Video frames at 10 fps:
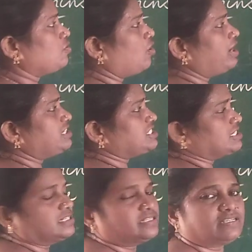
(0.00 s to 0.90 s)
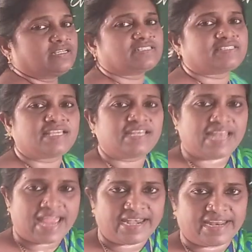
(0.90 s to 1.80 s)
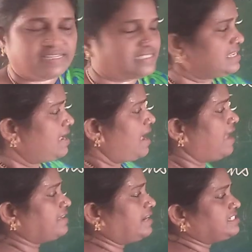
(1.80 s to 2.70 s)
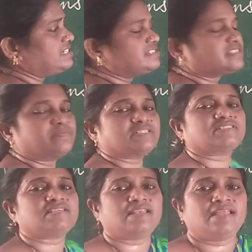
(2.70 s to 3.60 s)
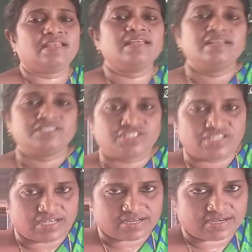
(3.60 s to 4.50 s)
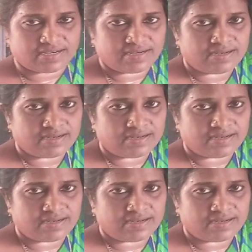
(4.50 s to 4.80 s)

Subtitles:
Goiter is seen in adults and cretinism is seen in children.